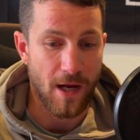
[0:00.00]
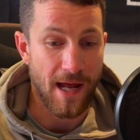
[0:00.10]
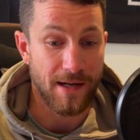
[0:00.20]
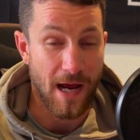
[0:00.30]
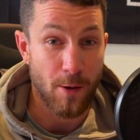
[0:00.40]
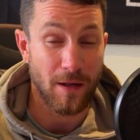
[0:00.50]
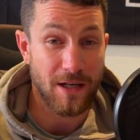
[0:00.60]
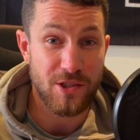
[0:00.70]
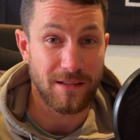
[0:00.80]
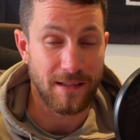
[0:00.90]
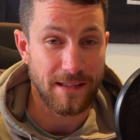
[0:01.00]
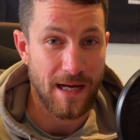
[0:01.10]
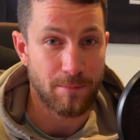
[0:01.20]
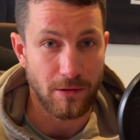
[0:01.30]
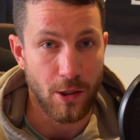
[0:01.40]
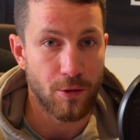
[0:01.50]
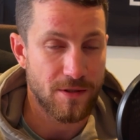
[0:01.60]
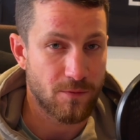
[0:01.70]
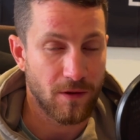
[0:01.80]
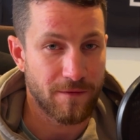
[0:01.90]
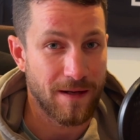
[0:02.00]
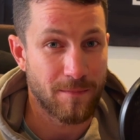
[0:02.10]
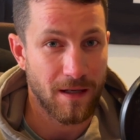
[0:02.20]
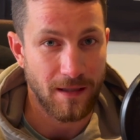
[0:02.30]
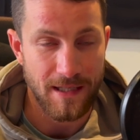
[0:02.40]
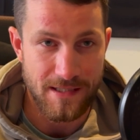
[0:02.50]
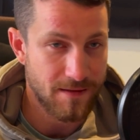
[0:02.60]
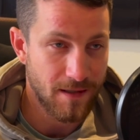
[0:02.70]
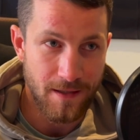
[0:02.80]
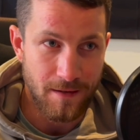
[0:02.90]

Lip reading: and I will actually link that below as one of Ed Milet's